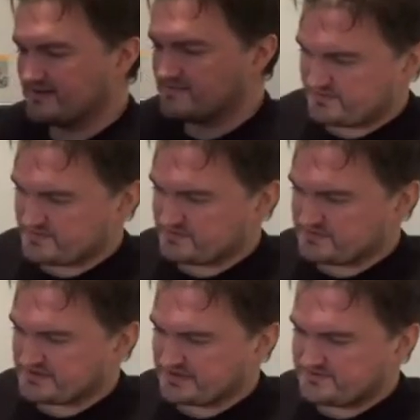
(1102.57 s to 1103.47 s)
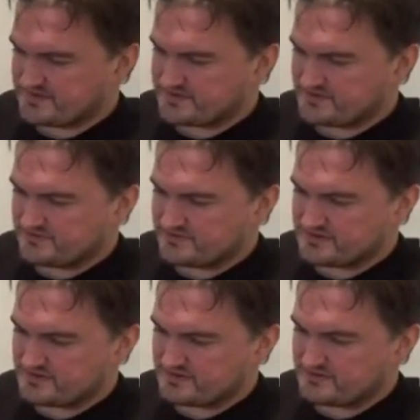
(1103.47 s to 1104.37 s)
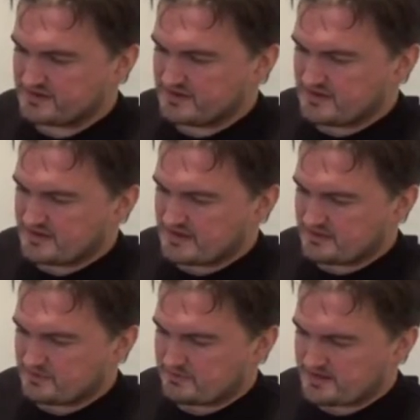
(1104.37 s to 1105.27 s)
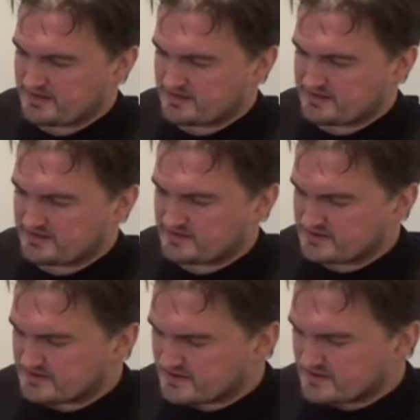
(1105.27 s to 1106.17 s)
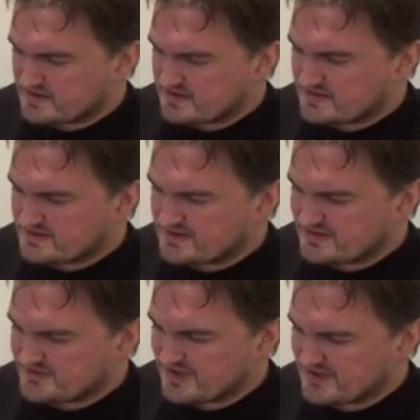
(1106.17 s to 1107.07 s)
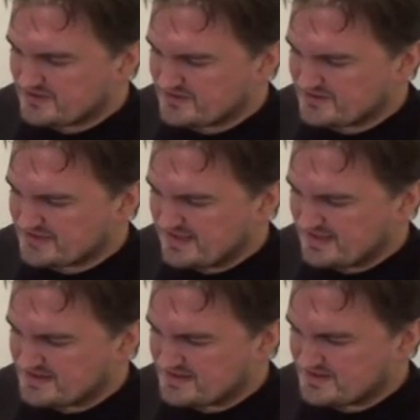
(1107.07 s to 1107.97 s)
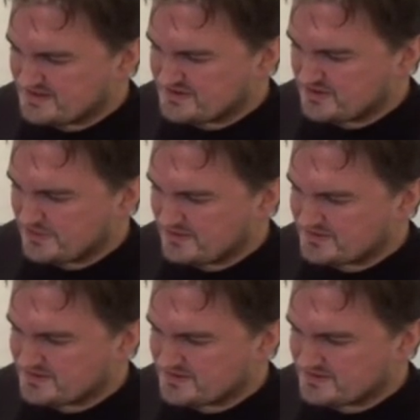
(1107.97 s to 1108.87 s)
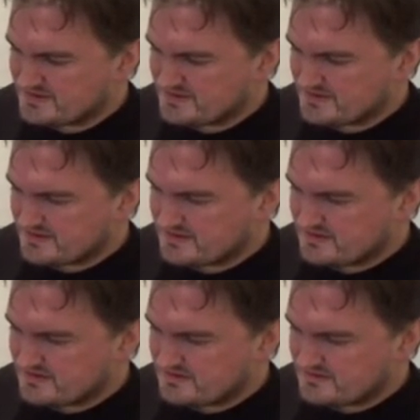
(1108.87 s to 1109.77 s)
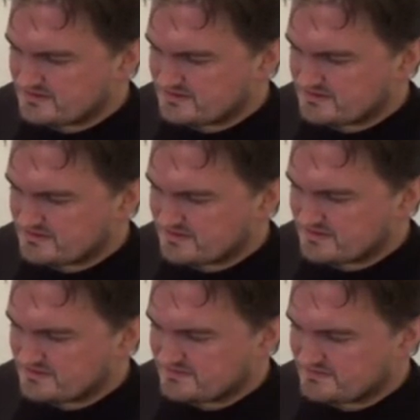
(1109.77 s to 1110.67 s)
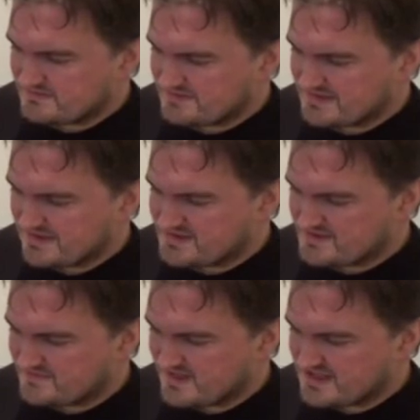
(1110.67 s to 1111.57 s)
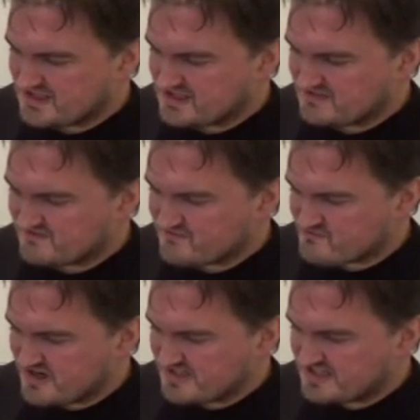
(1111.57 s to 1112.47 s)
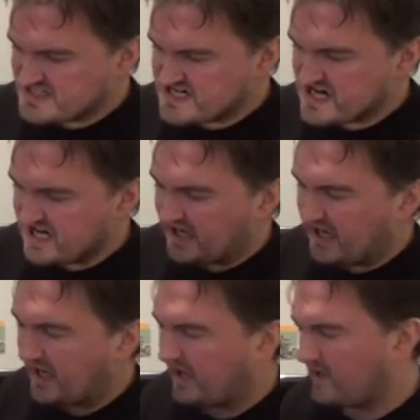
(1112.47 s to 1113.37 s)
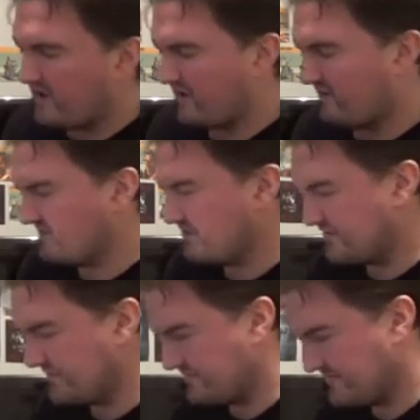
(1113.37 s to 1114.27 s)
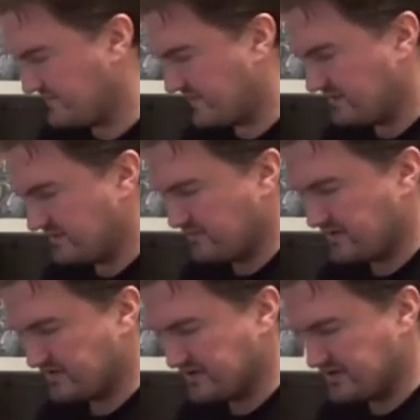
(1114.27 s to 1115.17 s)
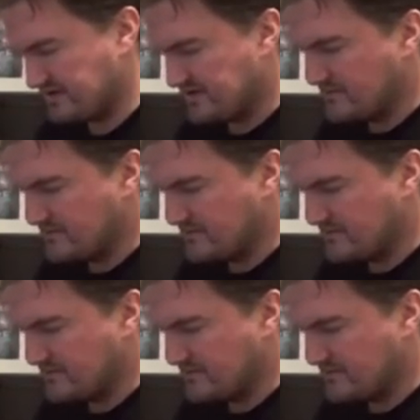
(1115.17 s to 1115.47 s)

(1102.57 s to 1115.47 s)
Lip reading: Reversible Sleeve featuring the original artwork by, is that Giles or Gillis? There's two L's in there. Gillis Van Vrancheck, whatever the how do you pronounce that.